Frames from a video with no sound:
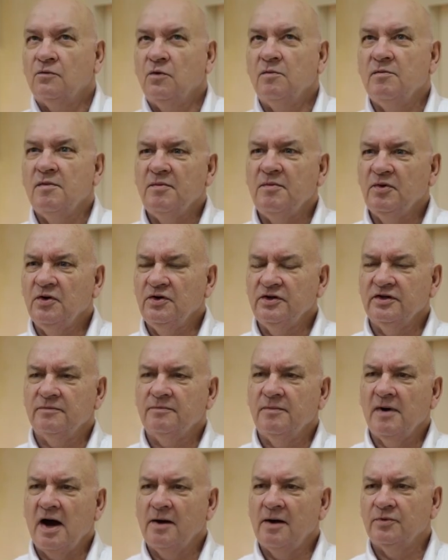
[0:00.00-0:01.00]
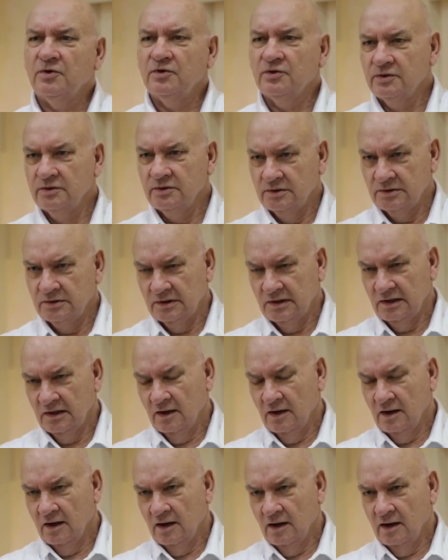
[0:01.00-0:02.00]
Remember in the Bible
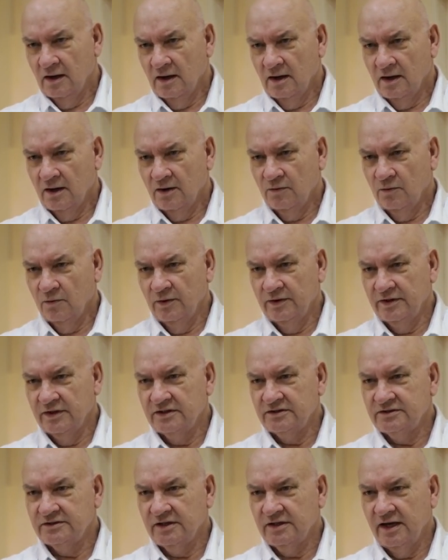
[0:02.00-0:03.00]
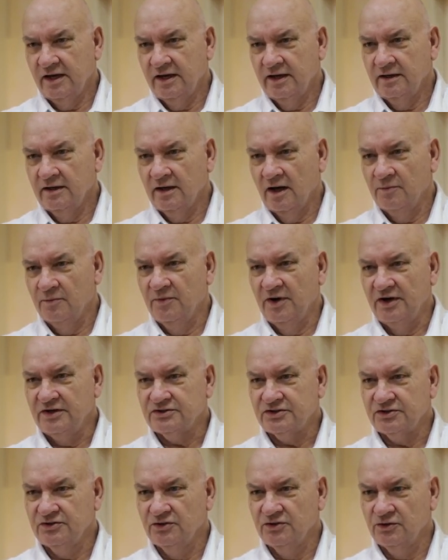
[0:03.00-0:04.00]
when they say a
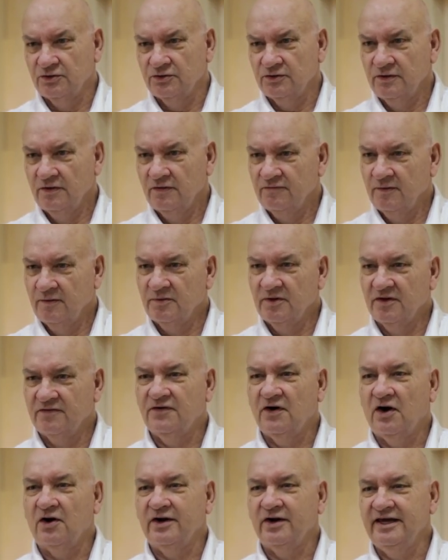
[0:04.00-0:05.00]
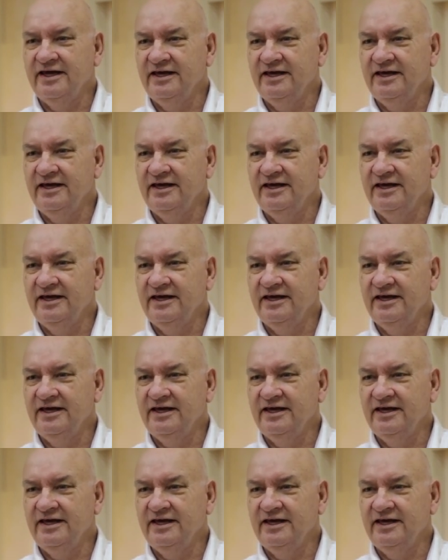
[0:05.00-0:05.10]
missional from the Far